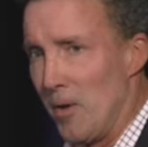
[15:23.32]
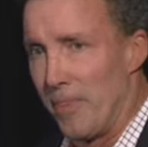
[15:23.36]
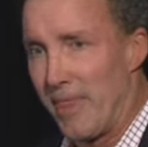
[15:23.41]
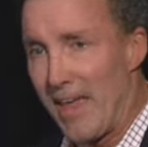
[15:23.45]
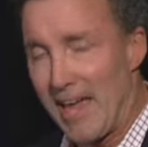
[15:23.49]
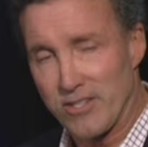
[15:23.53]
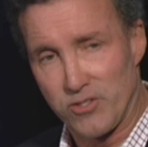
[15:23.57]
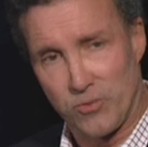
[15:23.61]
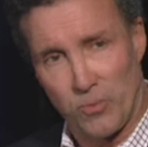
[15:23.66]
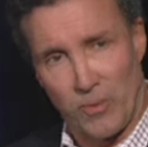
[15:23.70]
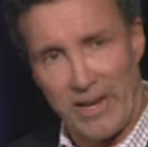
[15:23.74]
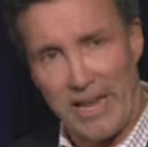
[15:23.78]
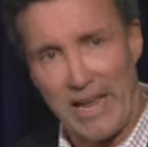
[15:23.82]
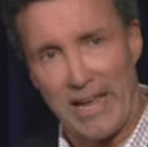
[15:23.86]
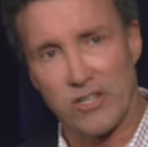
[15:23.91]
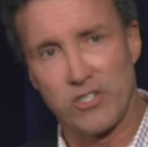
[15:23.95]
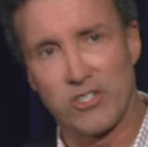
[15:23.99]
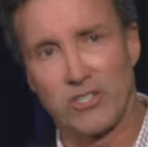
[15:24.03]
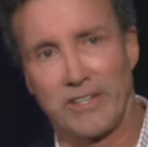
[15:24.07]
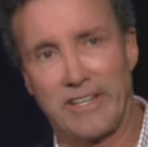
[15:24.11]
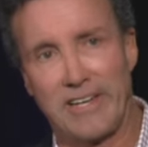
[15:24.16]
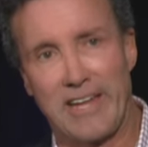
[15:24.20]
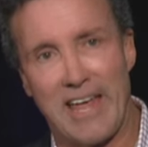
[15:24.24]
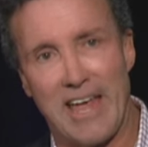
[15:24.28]
That's what
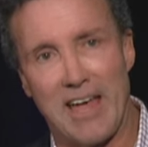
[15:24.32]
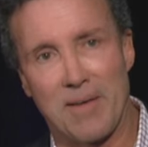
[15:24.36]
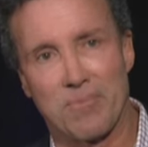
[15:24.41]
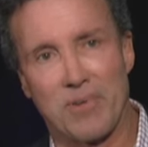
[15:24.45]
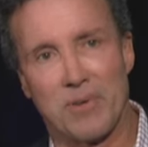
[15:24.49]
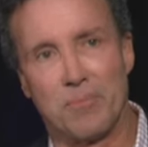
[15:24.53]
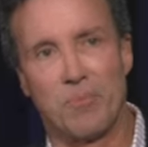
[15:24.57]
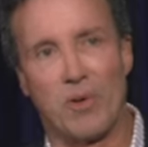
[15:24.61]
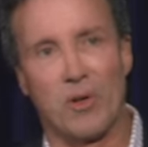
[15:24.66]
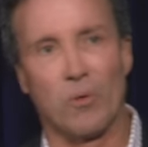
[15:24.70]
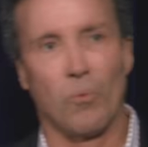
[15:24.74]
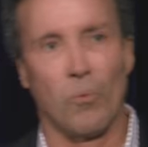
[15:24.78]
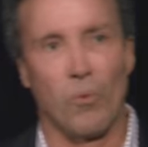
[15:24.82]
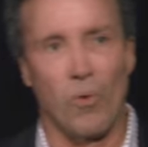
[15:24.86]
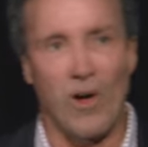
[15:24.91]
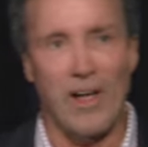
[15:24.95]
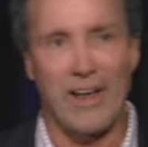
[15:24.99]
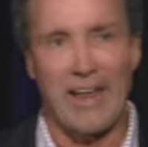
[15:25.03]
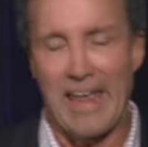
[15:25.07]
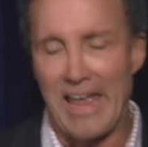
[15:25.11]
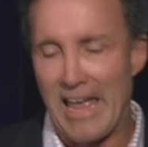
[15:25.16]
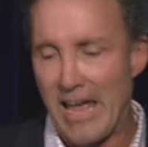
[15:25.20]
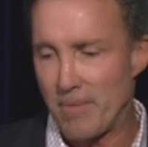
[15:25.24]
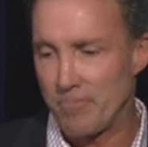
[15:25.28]
actually happened. But
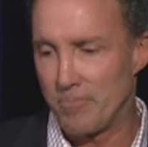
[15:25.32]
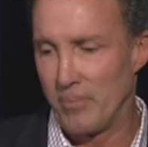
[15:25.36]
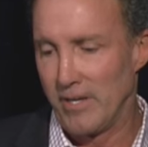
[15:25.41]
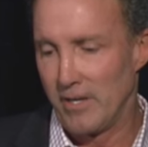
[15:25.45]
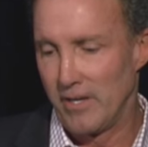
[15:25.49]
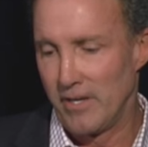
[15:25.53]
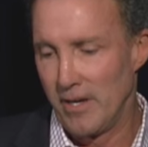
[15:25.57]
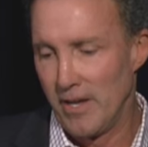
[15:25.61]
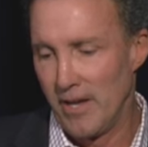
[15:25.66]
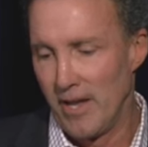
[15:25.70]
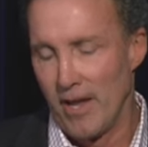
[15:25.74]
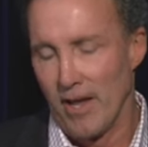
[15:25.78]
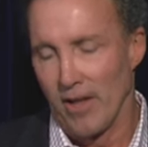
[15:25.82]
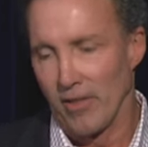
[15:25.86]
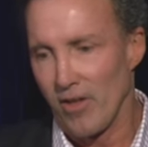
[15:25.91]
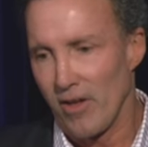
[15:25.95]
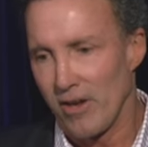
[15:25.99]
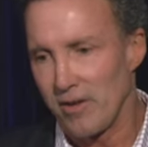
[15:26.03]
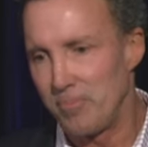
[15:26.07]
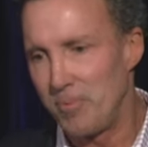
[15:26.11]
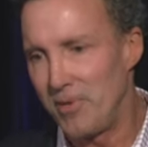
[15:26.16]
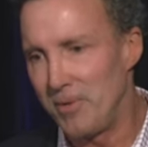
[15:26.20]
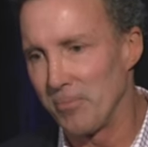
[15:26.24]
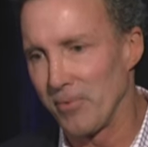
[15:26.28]
what happened? A
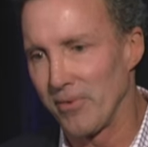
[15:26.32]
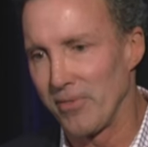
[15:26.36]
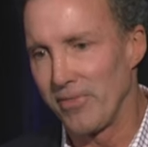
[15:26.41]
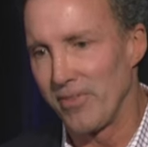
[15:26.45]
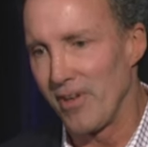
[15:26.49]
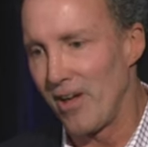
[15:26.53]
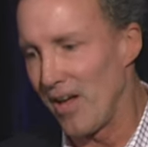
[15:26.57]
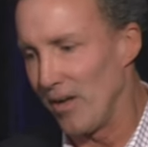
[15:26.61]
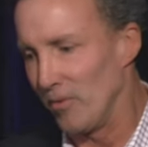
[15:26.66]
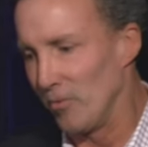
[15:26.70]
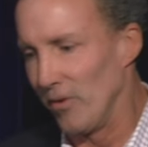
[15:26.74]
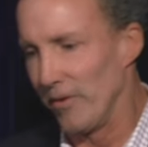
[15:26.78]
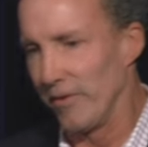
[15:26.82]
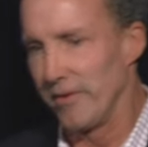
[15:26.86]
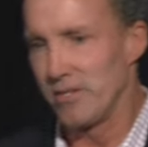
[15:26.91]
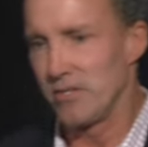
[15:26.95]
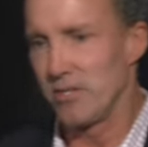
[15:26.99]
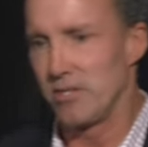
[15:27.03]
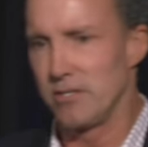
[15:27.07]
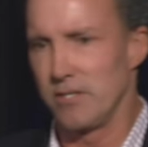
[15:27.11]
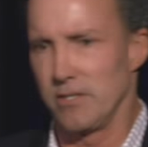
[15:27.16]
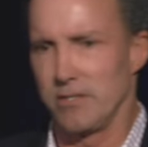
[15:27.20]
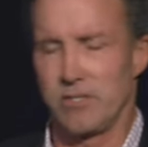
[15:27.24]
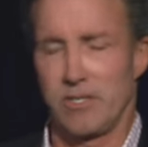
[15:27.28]
lot of people thought, well,
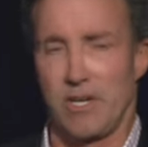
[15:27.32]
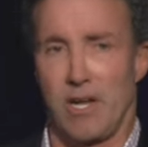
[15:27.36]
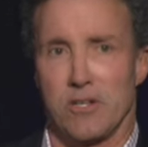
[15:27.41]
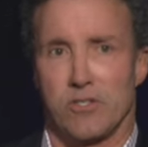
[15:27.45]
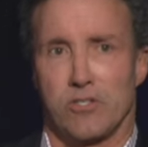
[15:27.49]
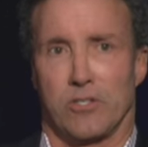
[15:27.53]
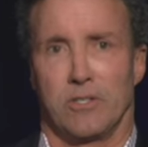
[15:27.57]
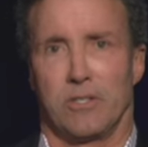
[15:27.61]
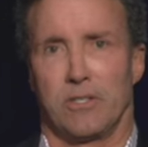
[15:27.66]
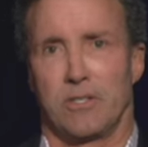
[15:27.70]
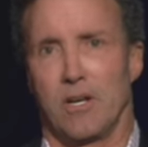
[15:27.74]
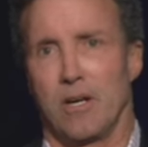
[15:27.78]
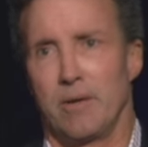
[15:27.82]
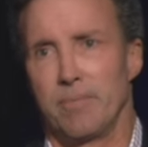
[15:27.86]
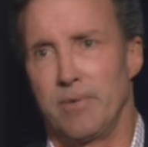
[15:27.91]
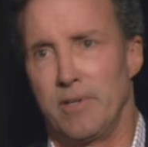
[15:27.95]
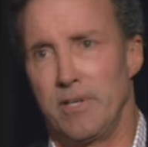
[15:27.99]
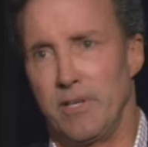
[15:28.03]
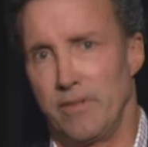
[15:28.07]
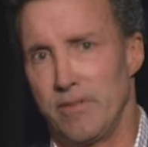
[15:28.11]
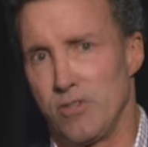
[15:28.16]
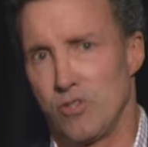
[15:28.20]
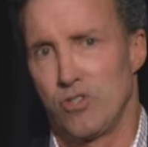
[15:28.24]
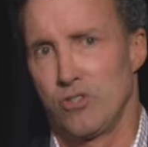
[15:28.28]
this is a scheduling
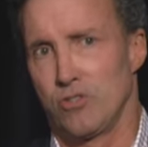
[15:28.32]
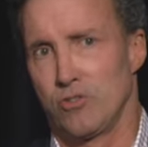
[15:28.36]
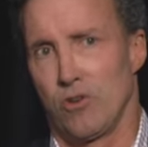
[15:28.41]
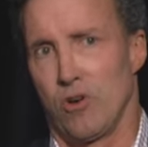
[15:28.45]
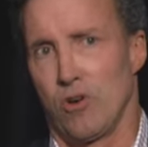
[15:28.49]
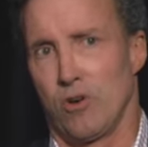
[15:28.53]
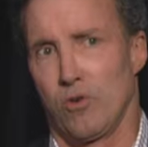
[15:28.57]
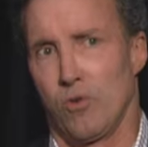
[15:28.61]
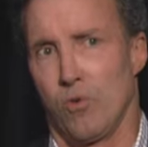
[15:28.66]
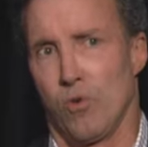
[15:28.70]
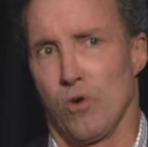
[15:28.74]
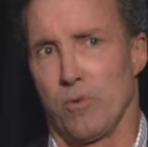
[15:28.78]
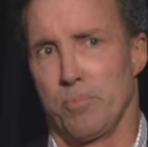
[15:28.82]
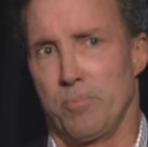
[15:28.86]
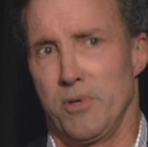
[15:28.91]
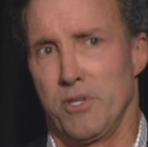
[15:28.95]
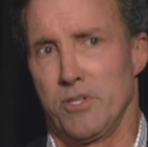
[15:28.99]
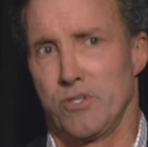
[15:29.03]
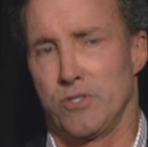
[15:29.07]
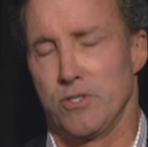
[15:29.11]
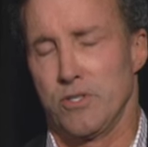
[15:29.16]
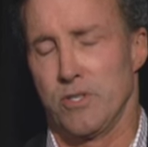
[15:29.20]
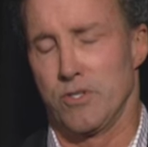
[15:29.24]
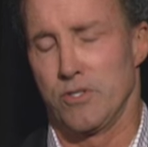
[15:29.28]
company. This is our core
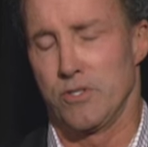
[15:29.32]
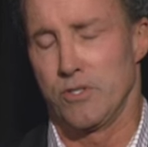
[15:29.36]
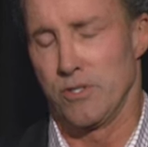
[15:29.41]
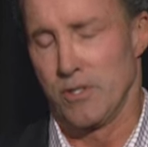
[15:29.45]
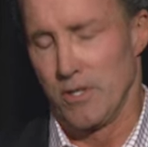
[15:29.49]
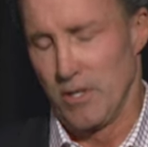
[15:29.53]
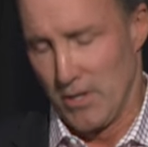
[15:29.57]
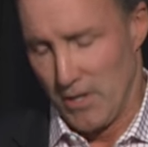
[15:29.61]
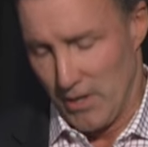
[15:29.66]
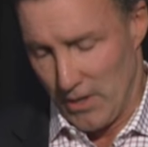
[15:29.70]
business.